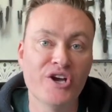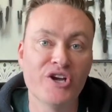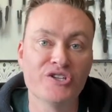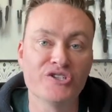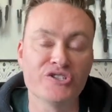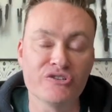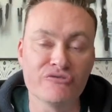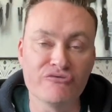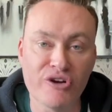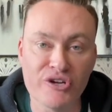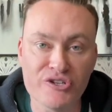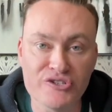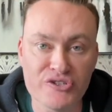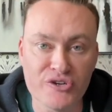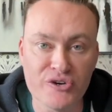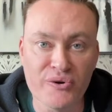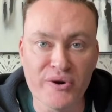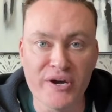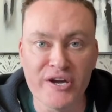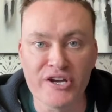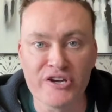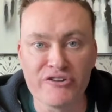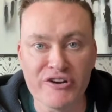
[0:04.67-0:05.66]
Toronto
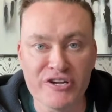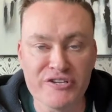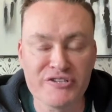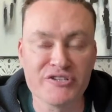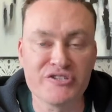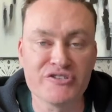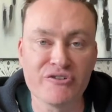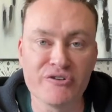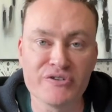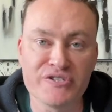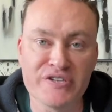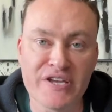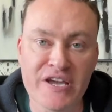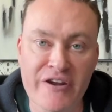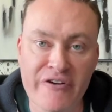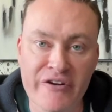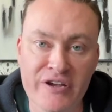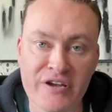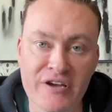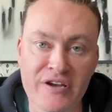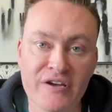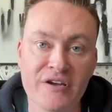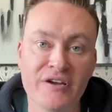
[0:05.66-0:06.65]
and Greater Toronto
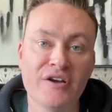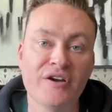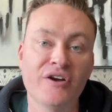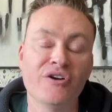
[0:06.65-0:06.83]
Area